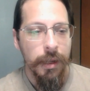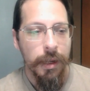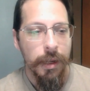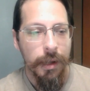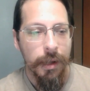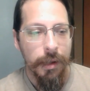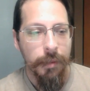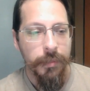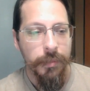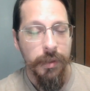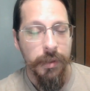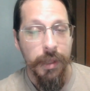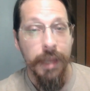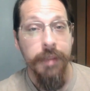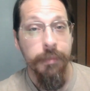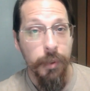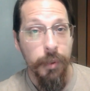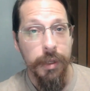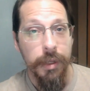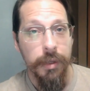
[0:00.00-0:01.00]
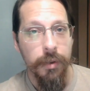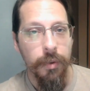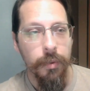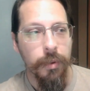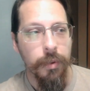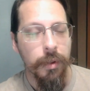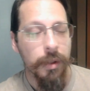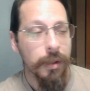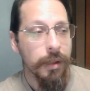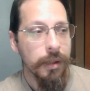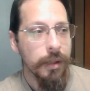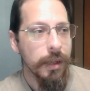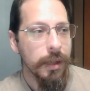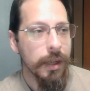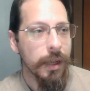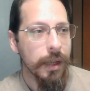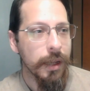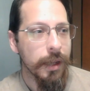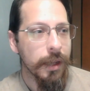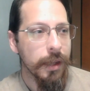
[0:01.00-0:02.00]
Um, so that's pretty cool.
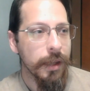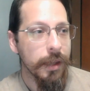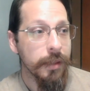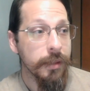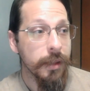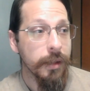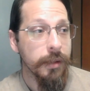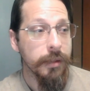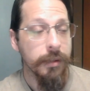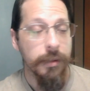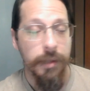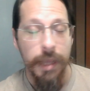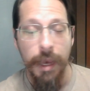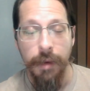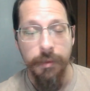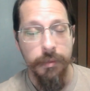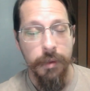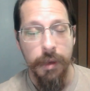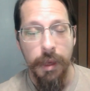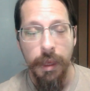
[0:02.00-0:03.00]
Uh, and then, yeah,